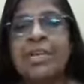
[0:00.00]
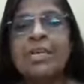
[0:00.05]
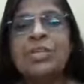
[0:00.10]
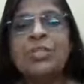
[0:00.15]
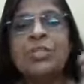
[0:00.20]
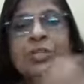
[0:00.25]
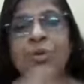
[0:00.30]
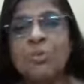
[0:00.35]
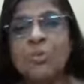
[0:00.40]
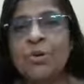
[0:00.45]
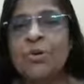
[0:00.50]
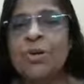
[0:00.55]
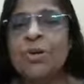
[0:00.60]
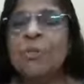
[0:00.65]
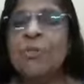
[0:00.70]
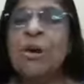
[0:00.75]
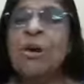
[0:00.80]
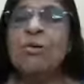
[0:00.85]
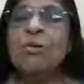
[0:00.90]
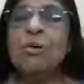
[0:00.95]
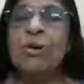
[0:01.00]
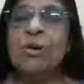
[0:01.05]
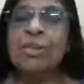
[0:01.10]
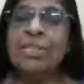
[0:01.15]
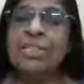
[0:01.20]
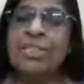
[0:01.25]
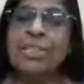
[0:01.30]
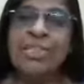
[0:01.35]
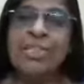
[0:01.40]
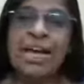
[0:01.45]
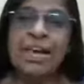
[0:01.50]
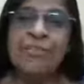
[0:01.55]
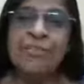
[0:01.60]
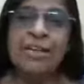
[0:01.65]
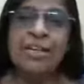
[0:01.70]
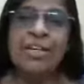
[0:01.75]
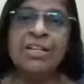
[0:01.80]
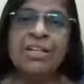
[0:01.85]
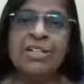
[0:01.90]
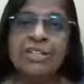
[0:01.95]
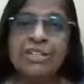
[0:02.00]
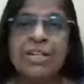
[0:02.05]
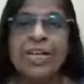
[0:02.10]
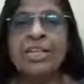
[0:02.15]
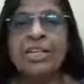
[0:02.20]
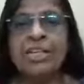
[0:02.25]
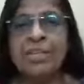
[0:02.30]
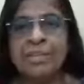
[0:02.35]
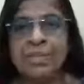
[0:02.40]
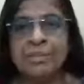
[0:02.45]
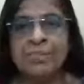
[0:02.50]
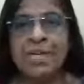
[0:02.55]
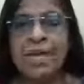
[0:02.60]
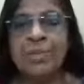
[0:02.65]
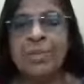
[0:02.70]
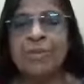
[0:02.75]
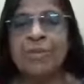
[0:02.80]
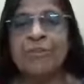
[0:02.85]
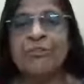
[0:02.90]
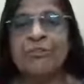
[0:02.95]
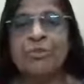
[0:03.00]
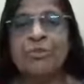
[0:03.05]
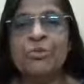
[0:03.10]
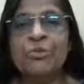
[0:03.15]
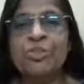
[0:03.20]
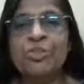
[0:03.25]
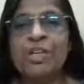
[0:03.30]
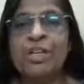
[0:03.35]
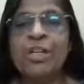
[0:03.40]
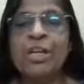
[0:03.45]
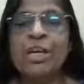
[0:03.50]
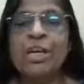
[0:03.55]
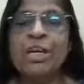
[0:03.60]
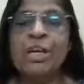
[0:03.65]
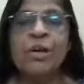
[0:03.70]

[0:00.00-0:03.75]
So more about all these I will share sometime in future.